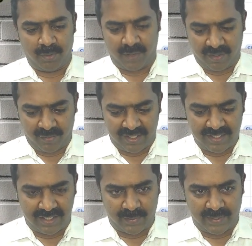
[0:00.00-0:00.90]
one, what
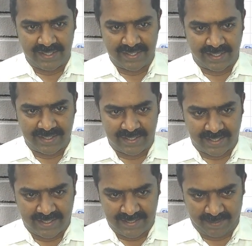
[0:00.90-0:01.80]
is required is
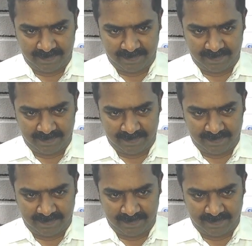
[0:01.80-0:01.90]
consistency.